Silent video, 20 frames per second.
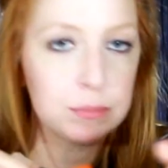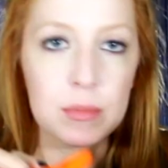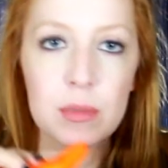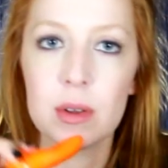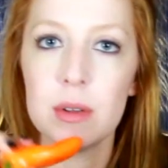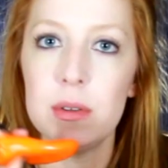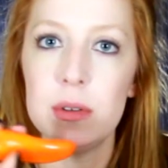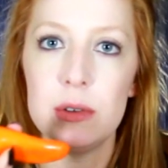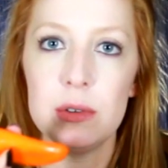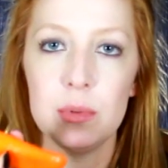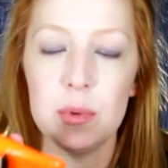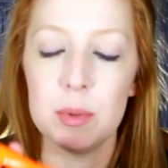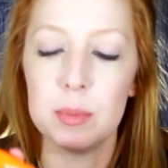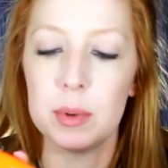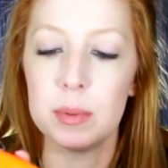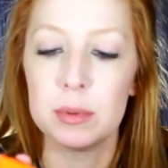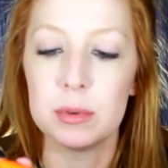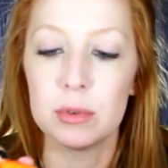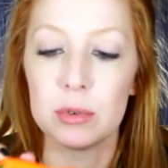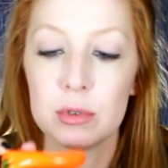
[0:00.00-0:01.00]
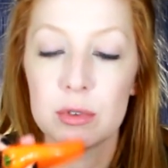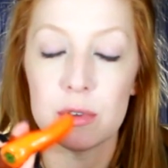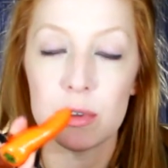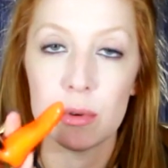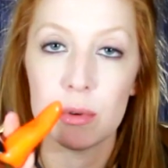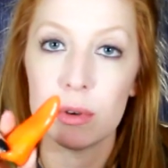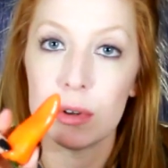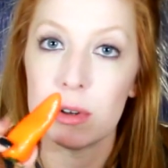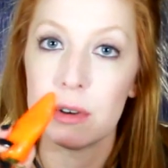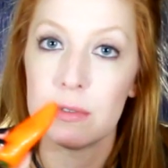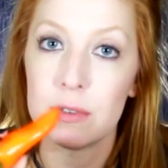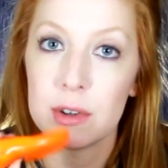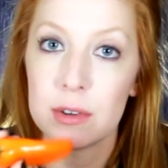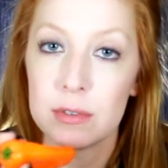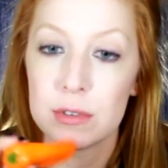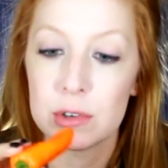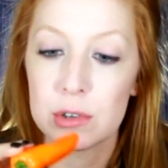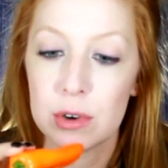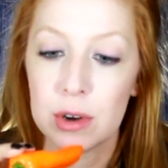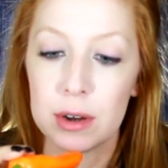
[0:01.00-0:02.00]
These sweet peppers are so good if you haven't
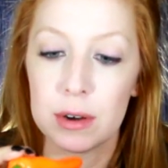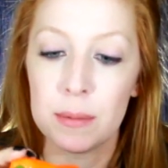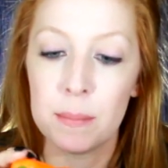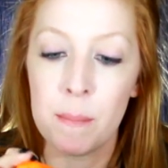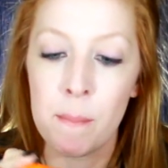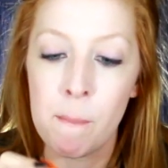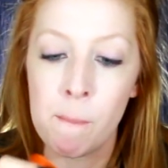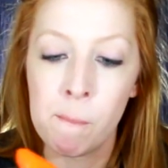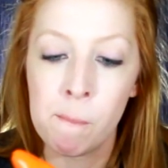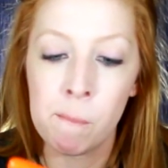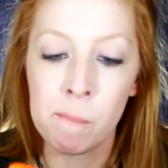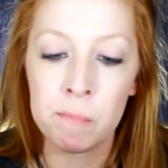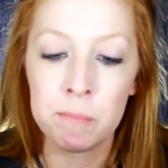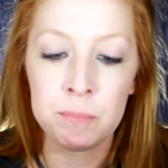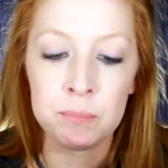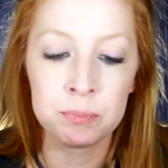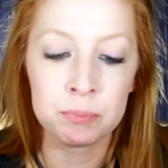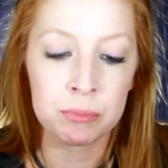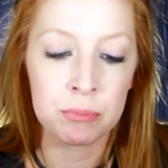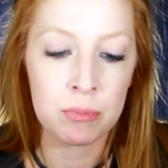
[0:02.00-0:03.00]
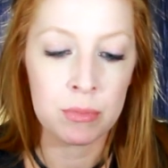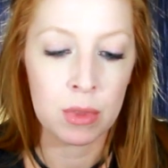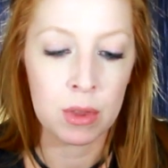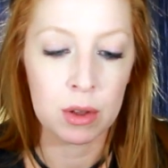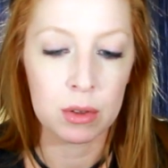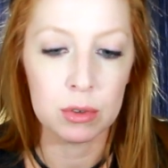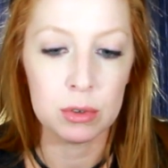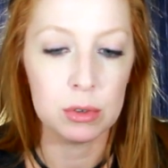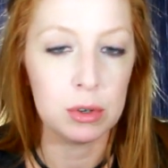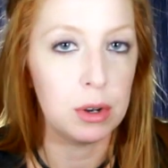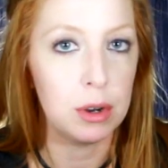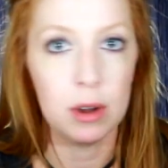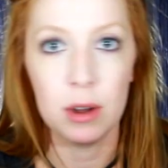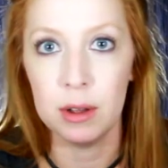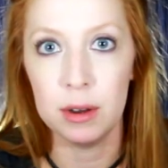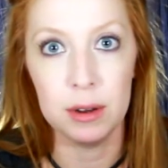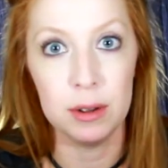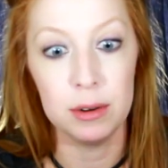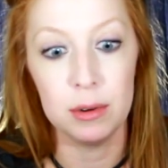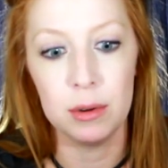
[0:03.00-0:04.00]
tried them. They're not hot
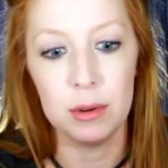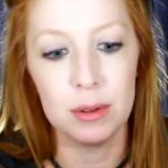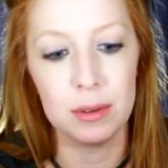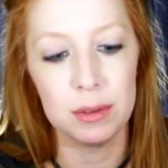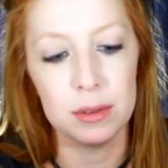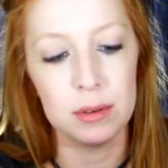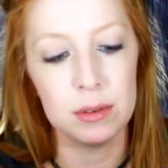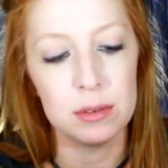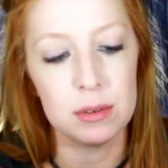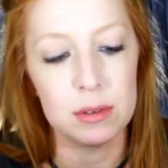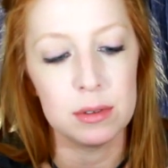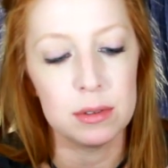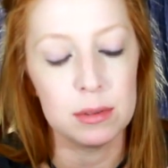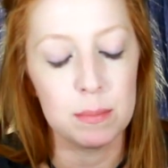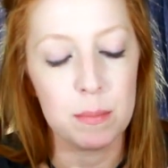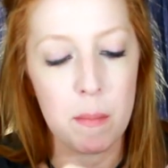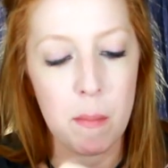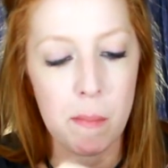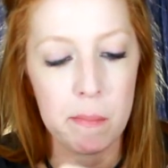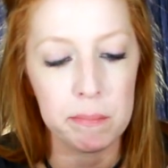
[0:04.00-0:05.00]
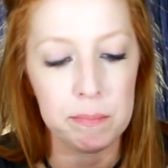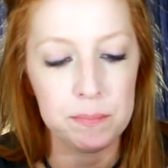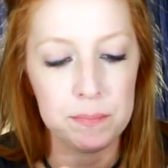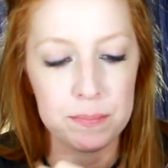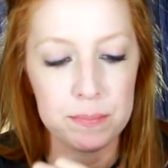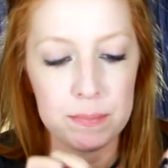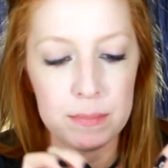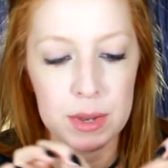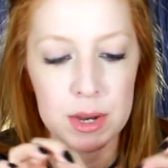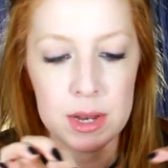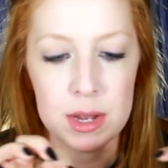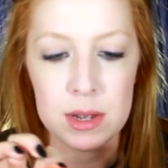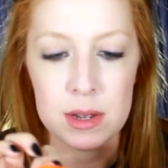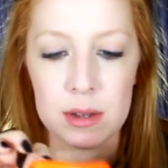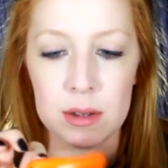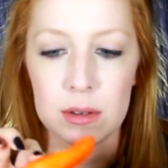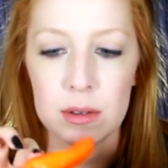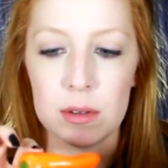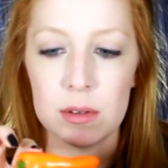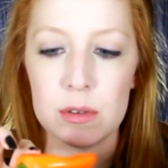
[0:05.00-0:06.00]
at all. They're just mini
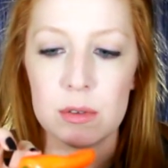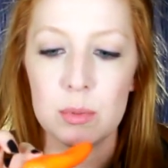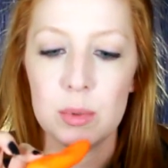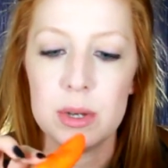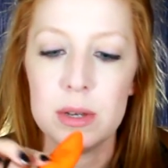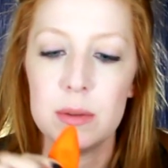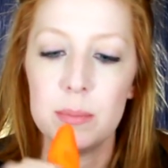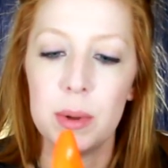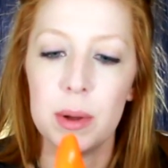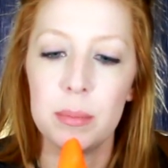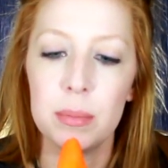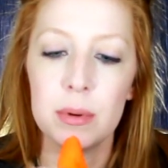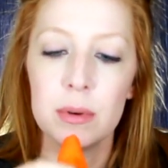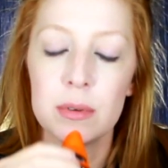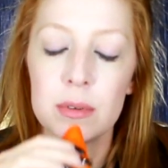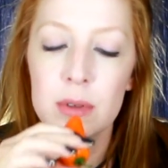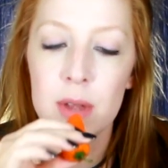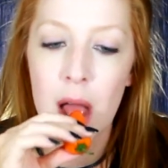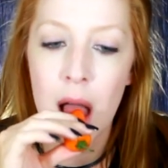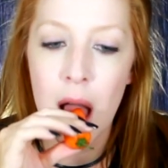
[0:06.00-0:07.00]
sweet peppers.